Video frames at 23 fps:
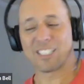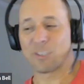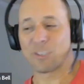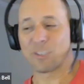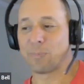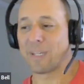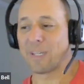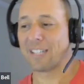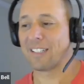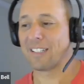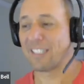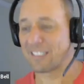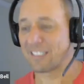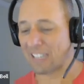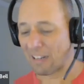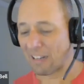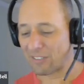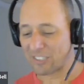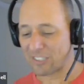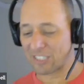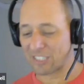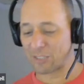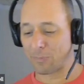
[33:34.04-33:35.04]
expecting is I
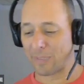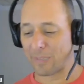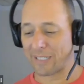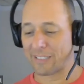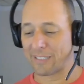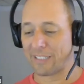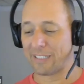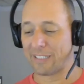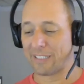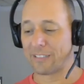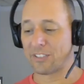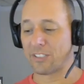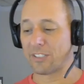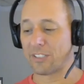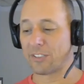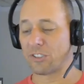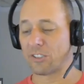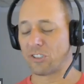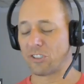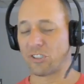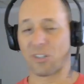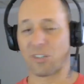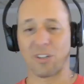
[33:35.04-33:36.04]
was expecting to
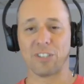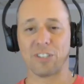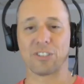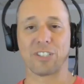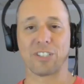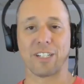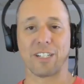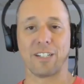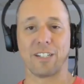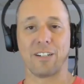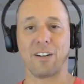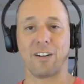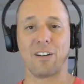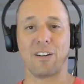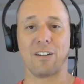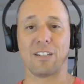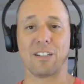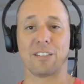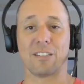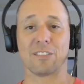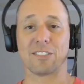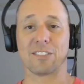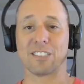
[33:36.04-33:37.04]
charge it
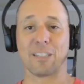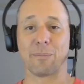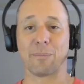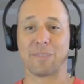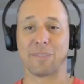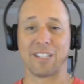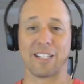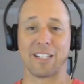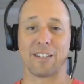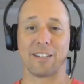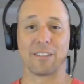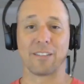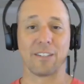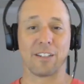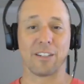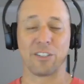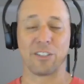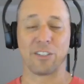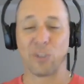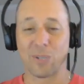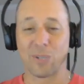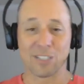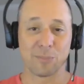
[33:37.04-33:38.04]
on something,
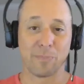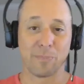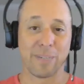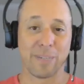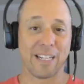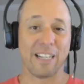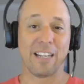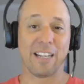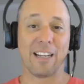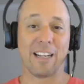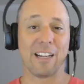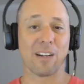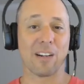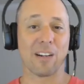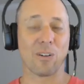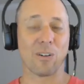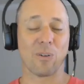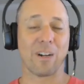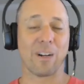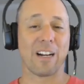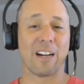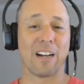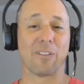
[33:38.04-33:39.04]
USB or
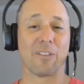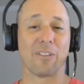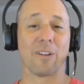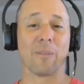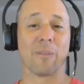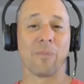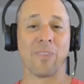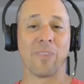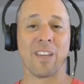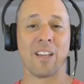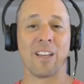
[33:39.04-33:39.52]
whatever,